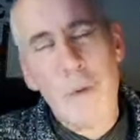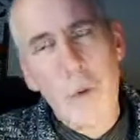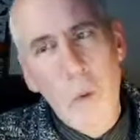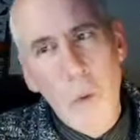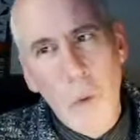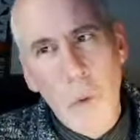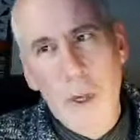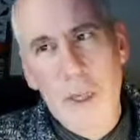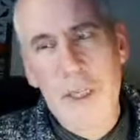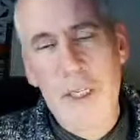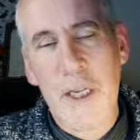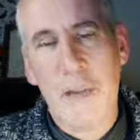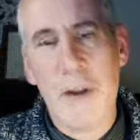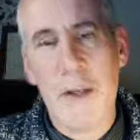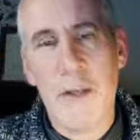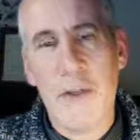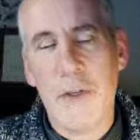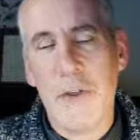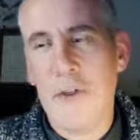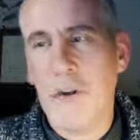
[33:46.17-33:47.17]
Always think
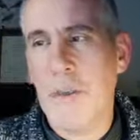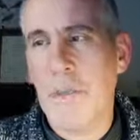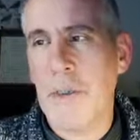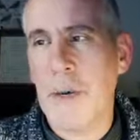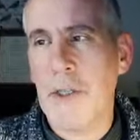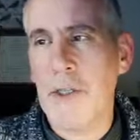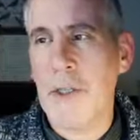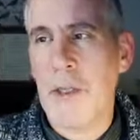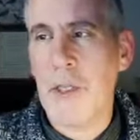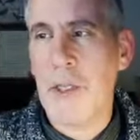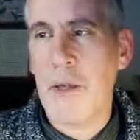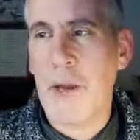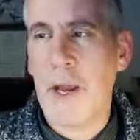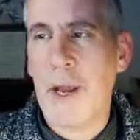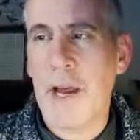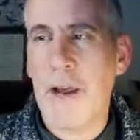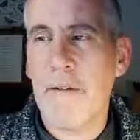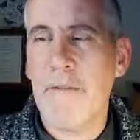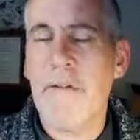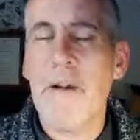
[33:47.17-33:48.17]
about the nutrient budget that you
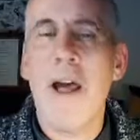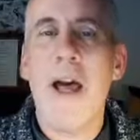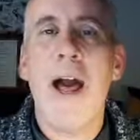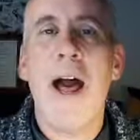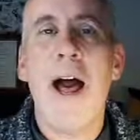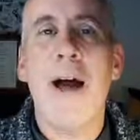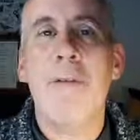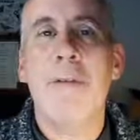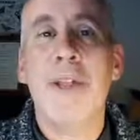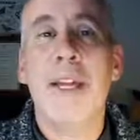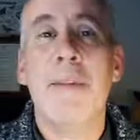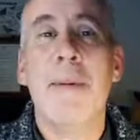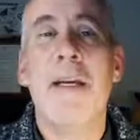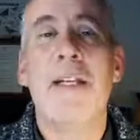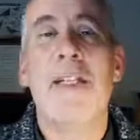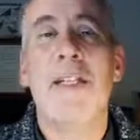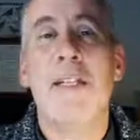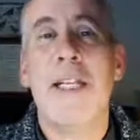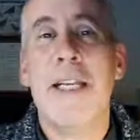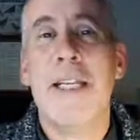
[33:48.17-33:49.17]
have, and think
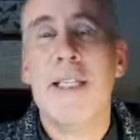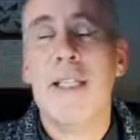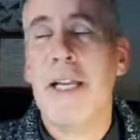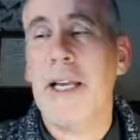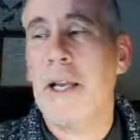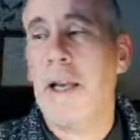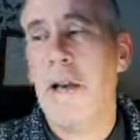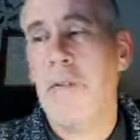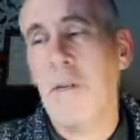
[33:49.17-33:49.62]
about seating.